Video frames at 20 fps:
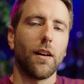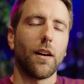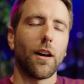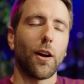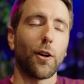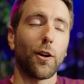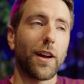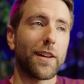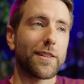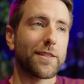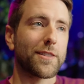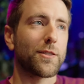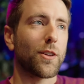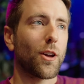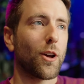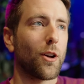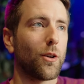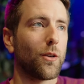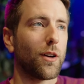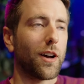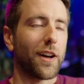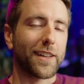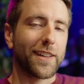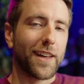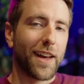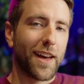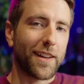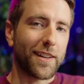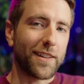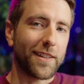All right, so
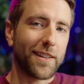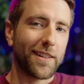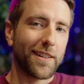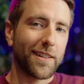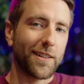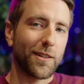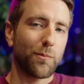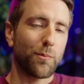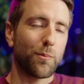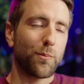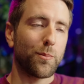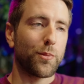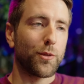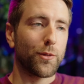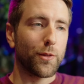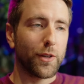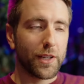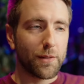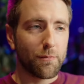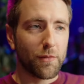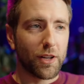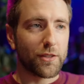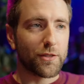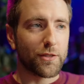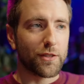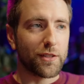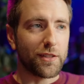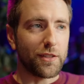again, pretty much